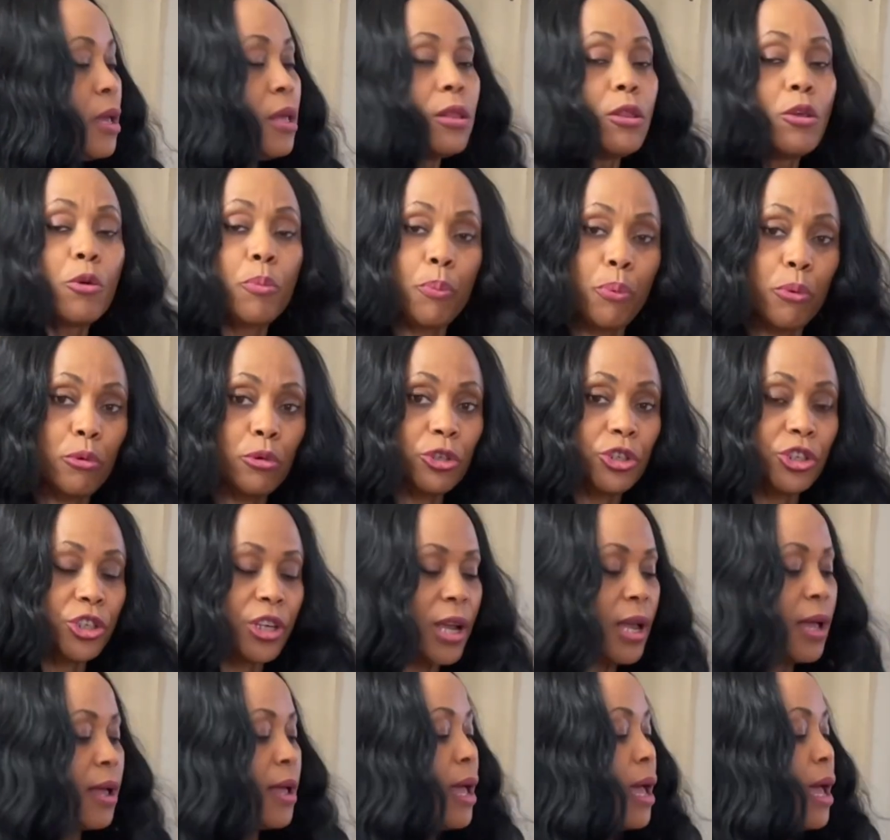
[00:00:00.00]
the pusher
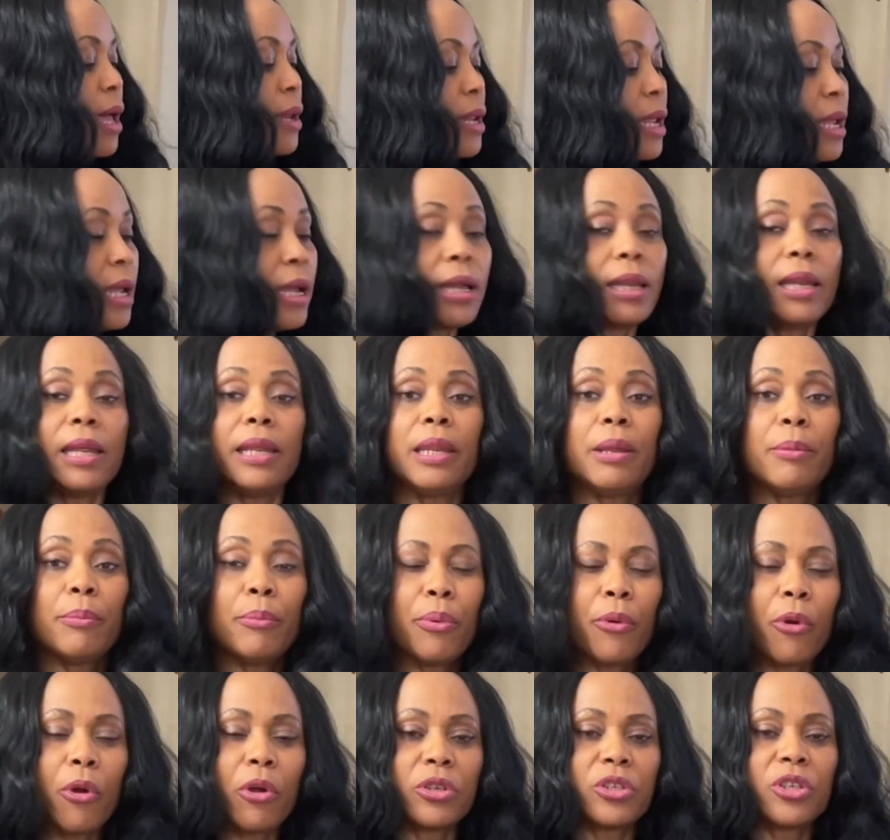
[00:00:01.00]
and a cleaning
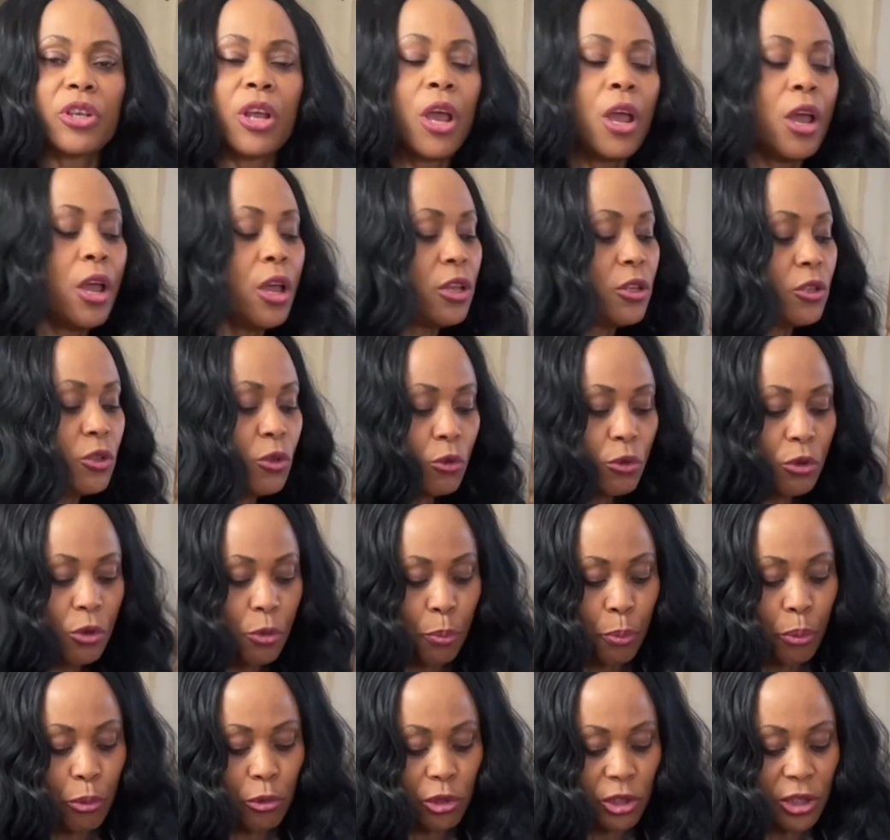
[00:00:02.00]
brush. So the
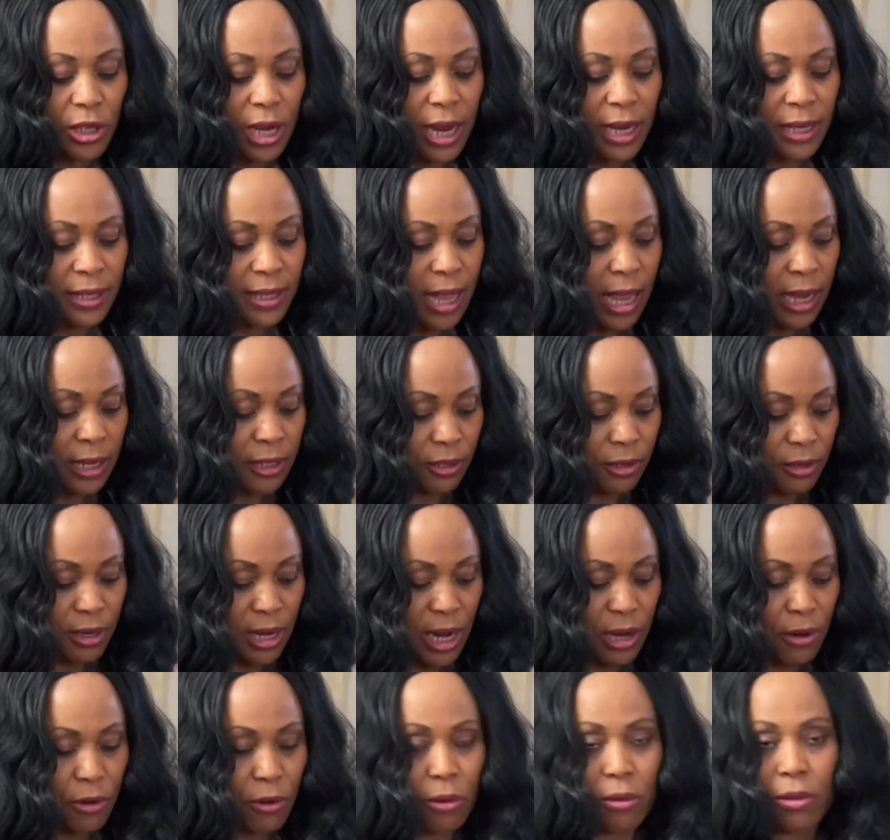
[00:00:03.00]
pusher is actually,